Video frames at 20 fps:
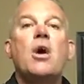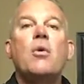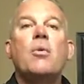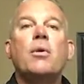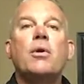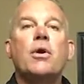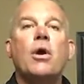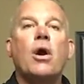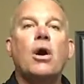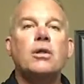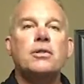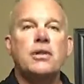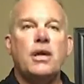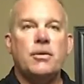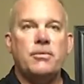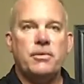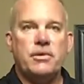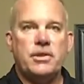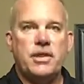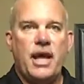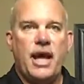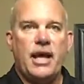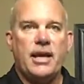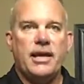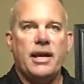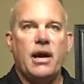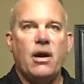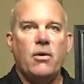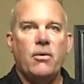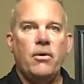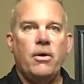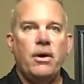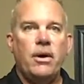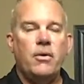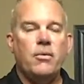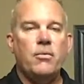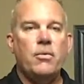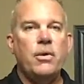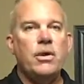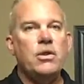When they're all done with that, now
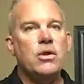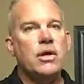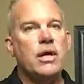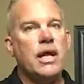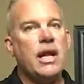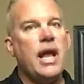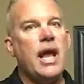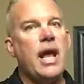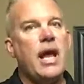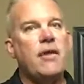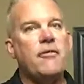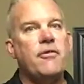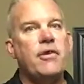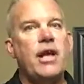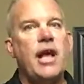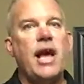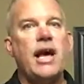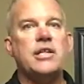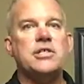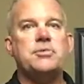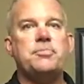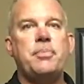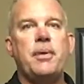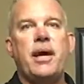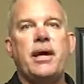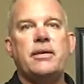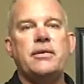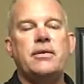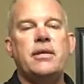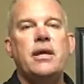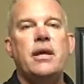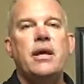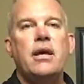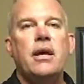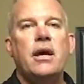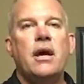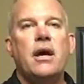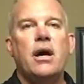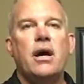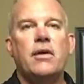we look at every aspect
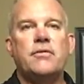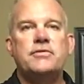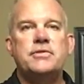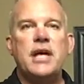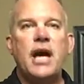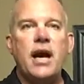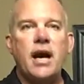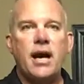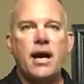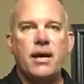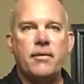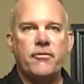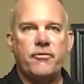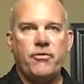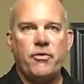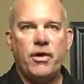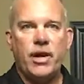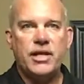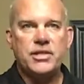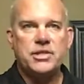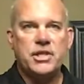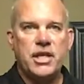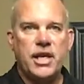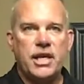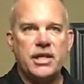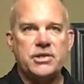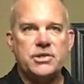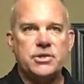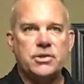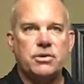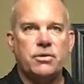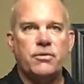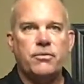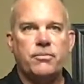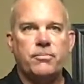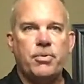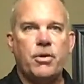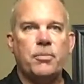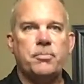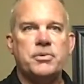of time for educational
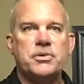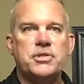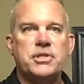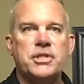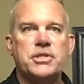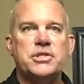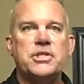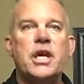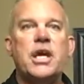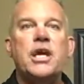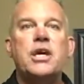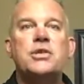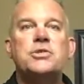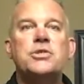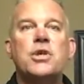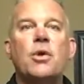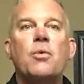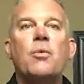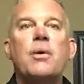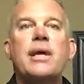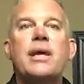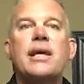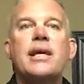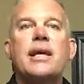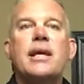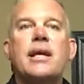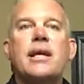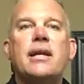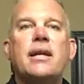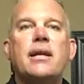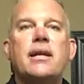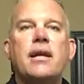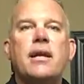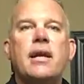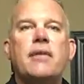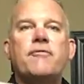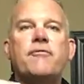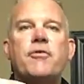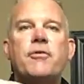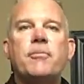purposes so we can get
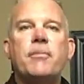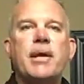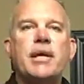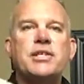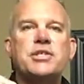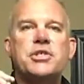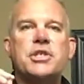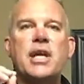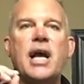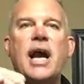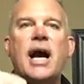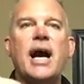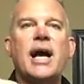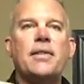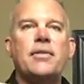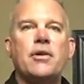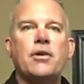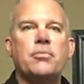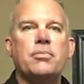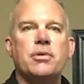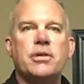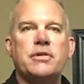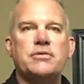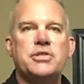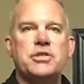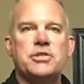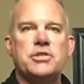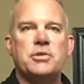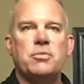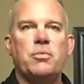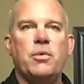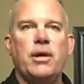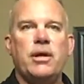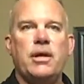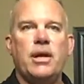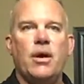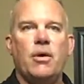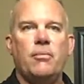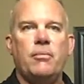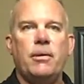information on their belief system
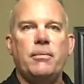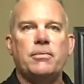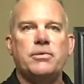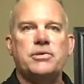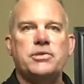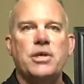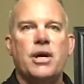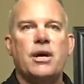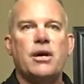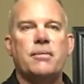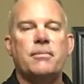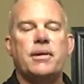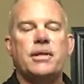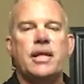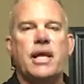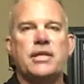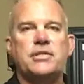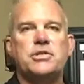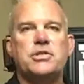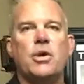window. Remember I was talking about that.